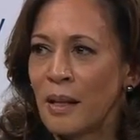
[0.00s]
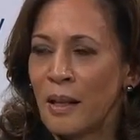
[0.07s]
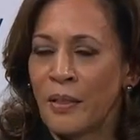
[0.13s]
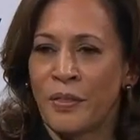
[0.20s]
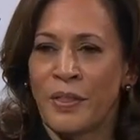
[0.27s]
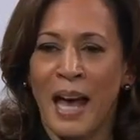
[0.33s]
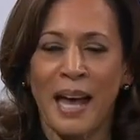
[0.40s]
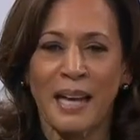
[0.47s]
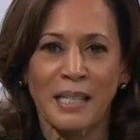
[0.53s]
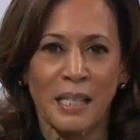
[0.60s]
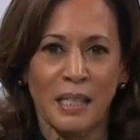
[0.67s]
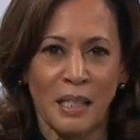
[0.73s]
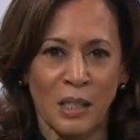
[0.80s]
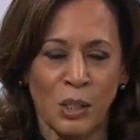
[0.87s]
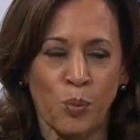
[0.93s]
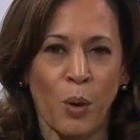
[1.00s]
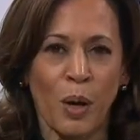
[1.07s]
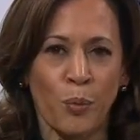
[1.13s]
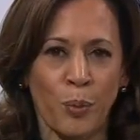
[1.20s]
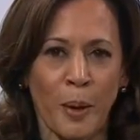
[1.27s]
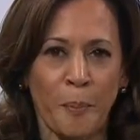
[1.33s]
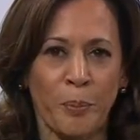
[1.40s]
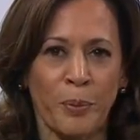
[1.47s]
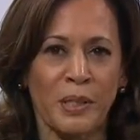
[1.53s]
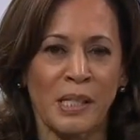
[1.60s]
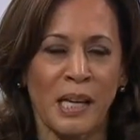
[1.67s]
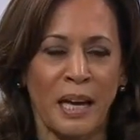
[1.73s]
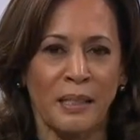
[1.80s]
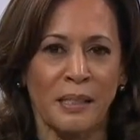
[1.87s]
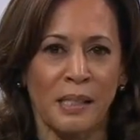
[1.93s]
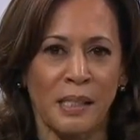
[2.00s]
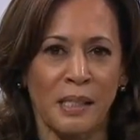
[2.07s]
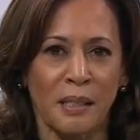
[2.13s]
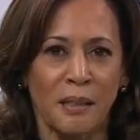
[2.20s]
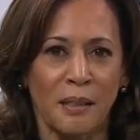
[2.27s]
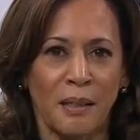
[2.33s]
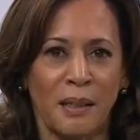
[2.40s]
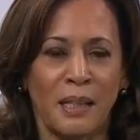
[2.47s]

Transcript: That is what represents